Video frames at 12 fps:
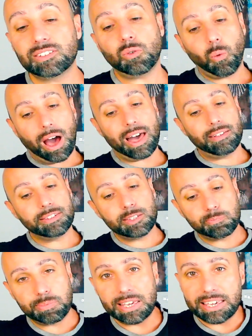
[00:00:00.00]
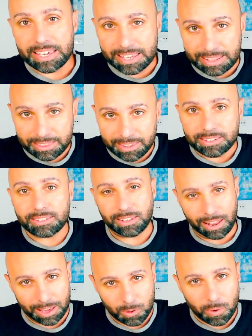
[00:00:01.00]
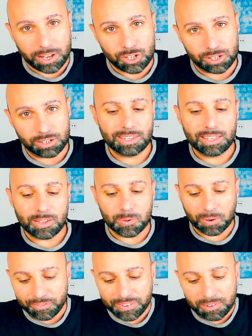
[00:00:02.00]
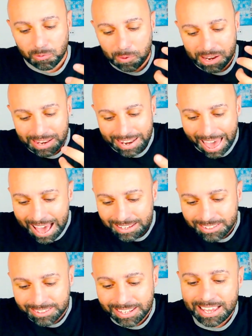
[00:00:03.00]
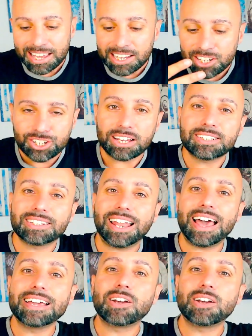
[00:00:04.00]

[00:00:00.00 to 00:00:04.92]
while speaking this language. You wanna feel relaxed, just like